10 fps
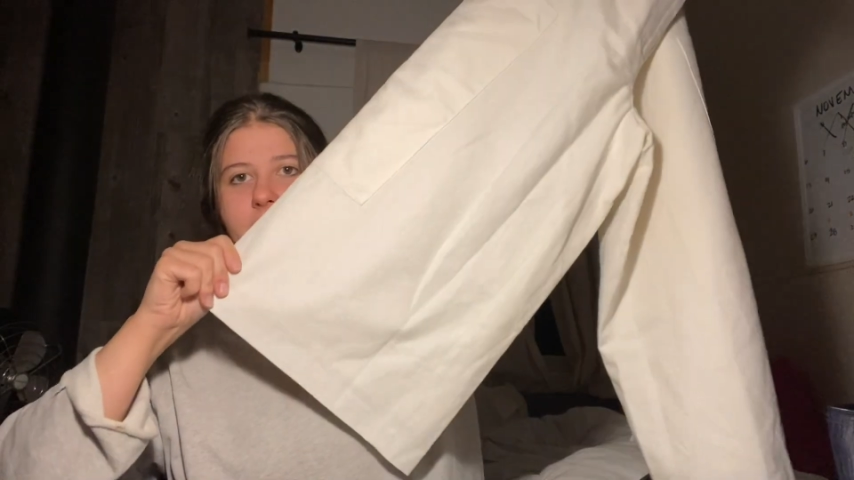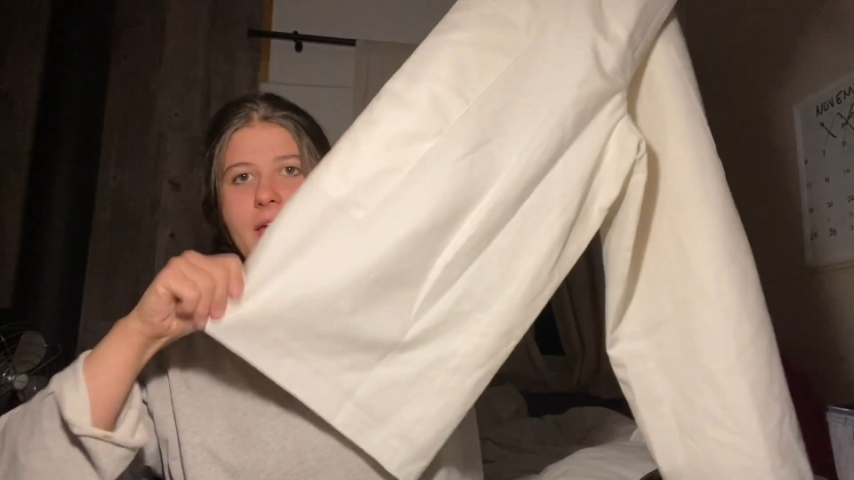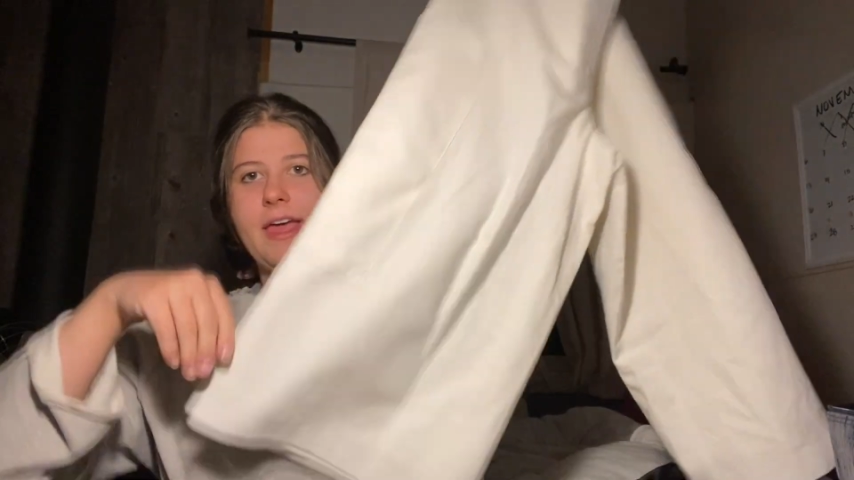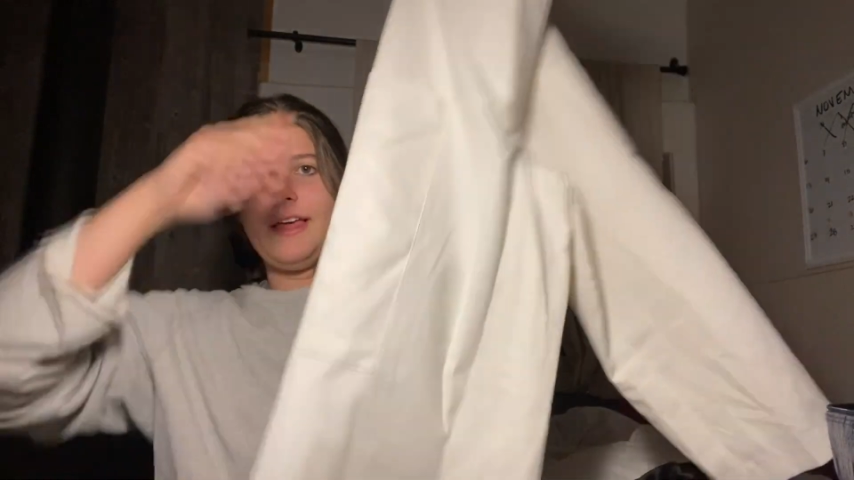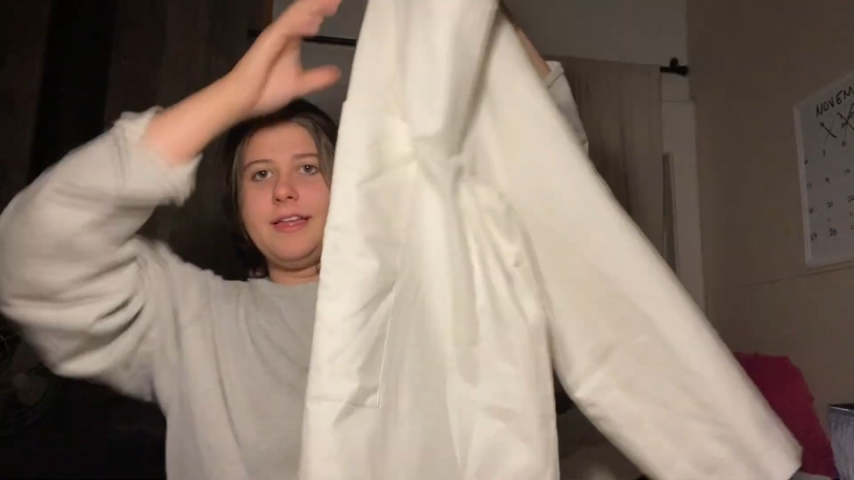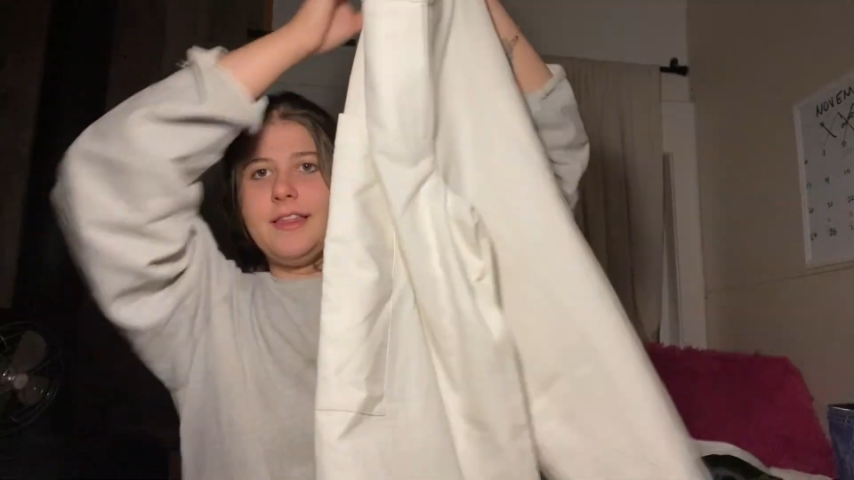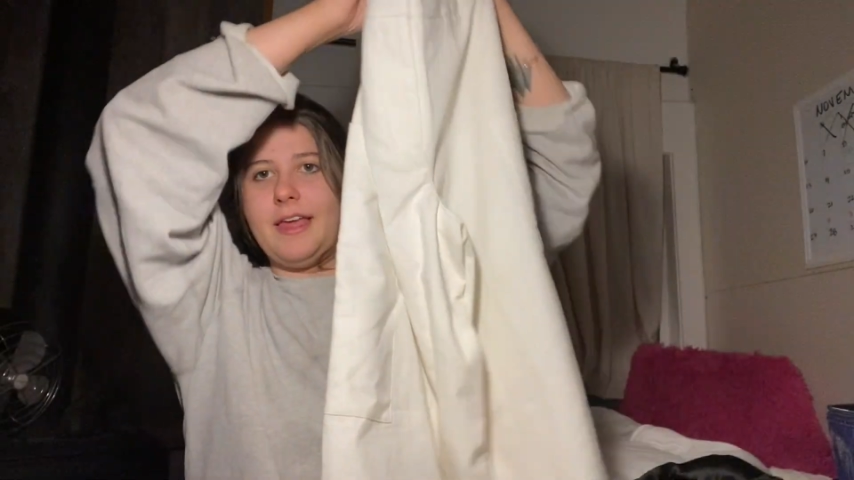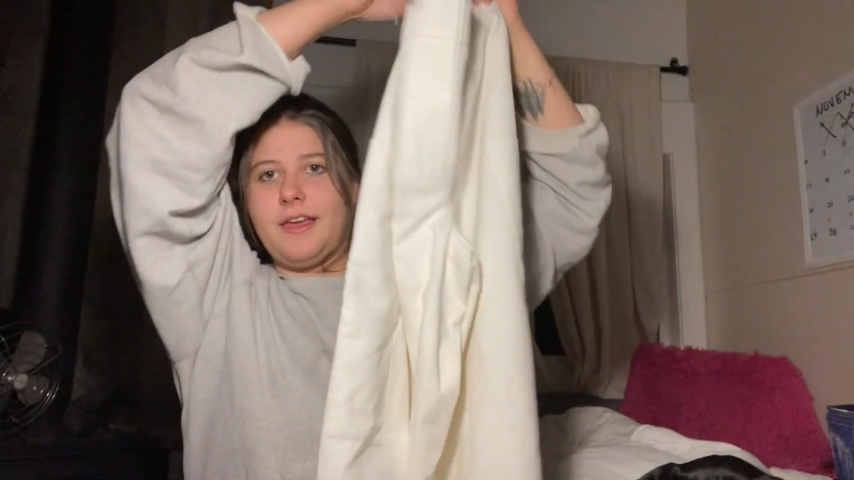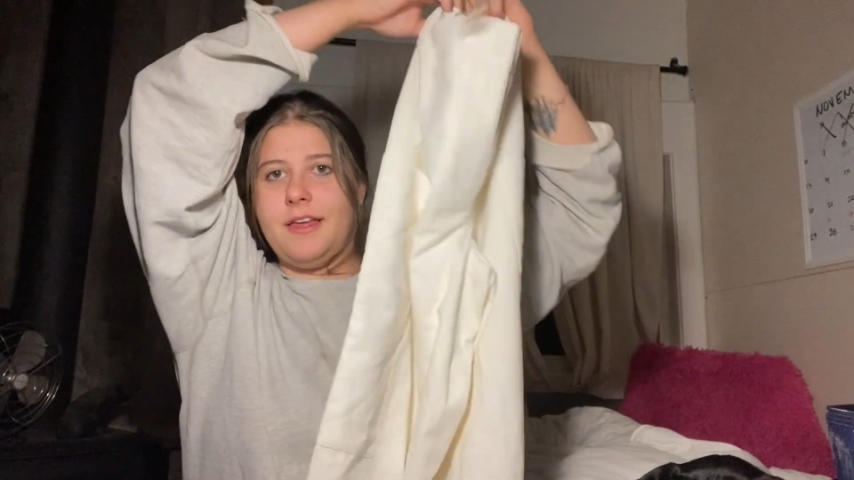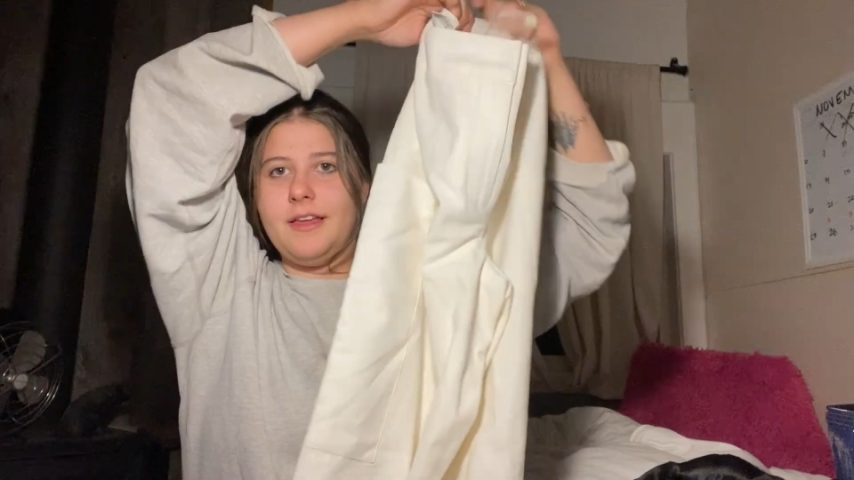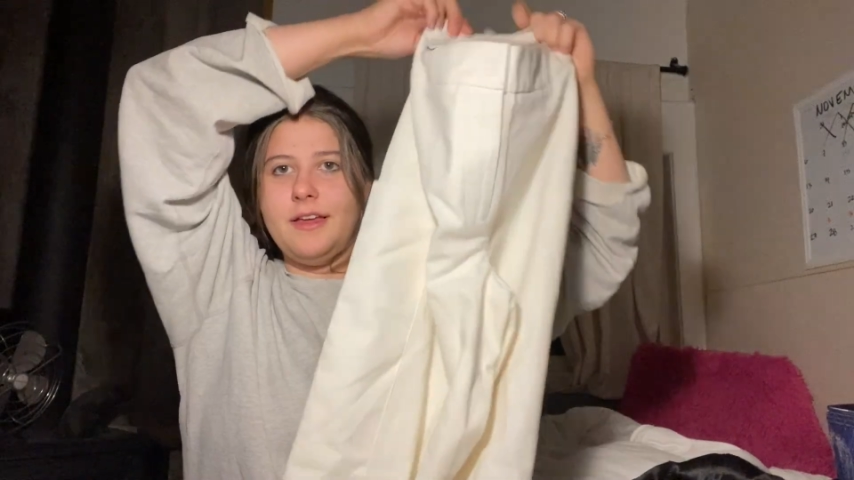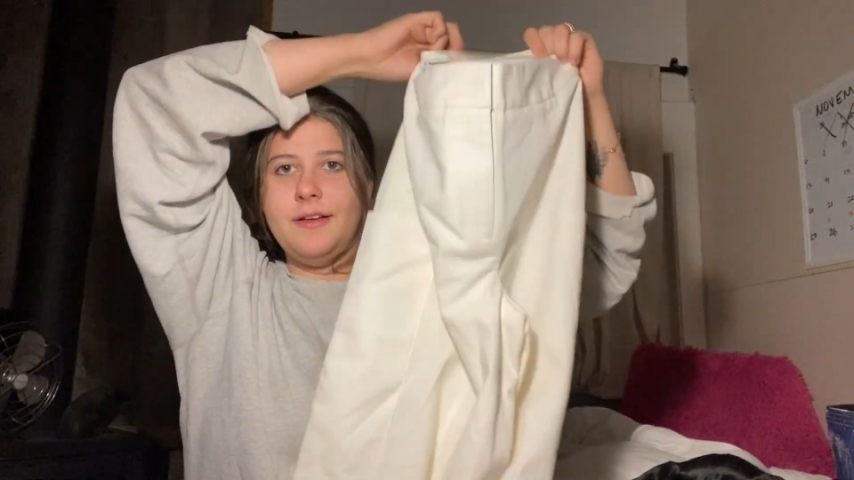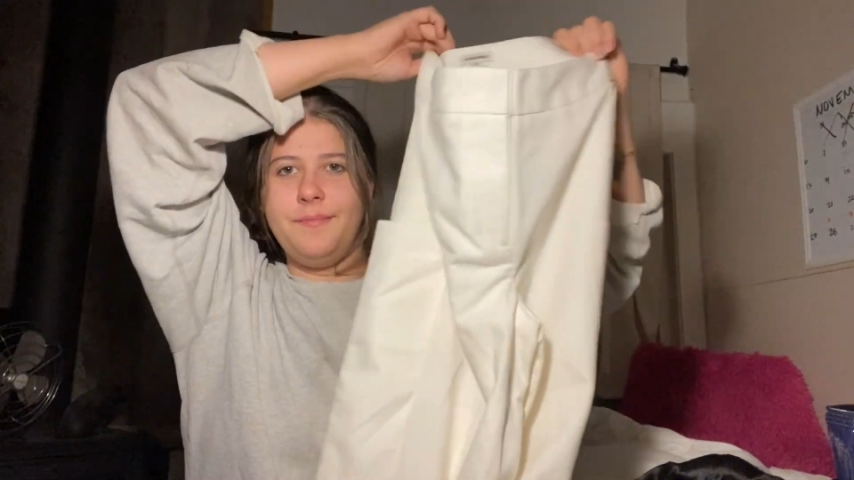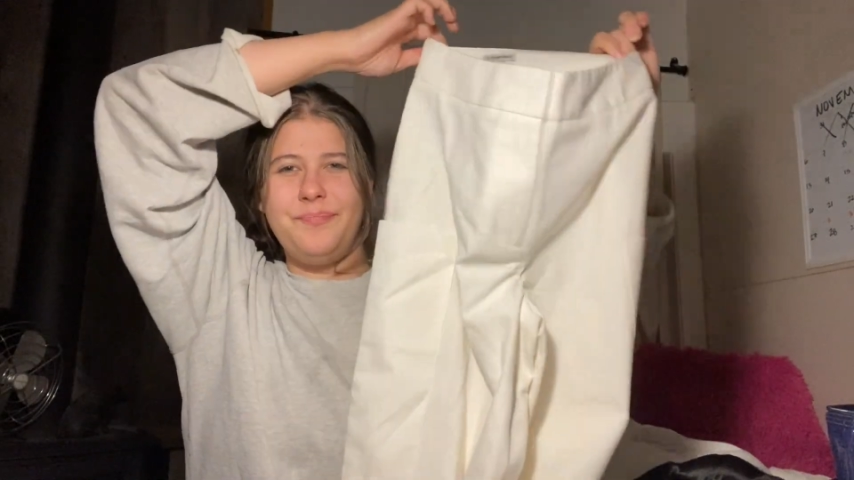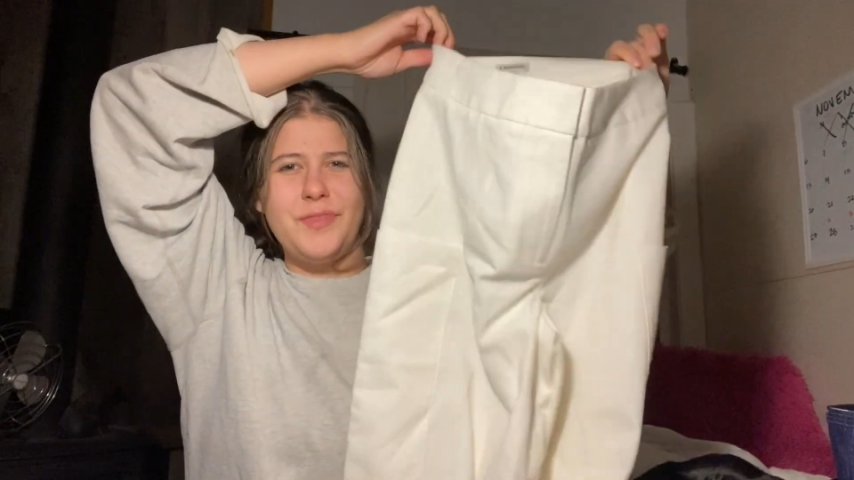leg, like
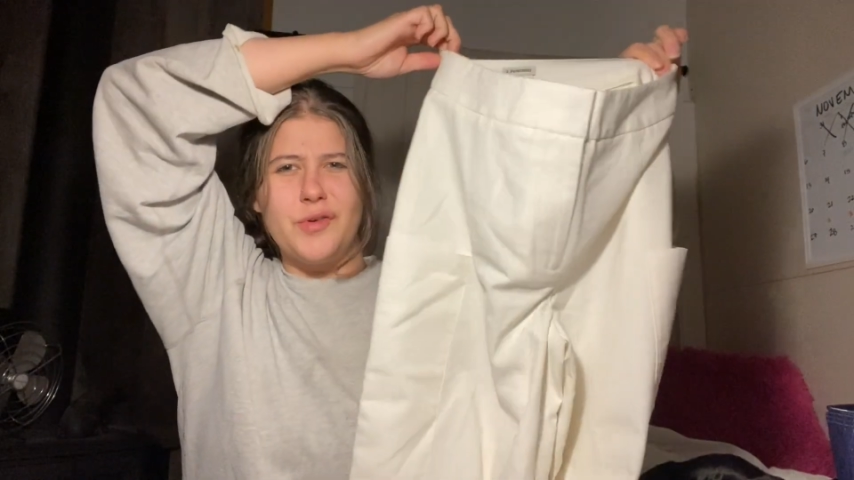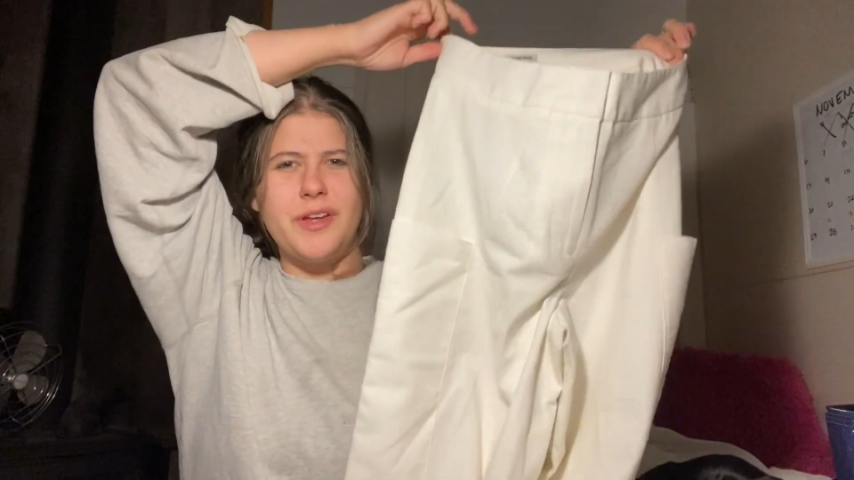they're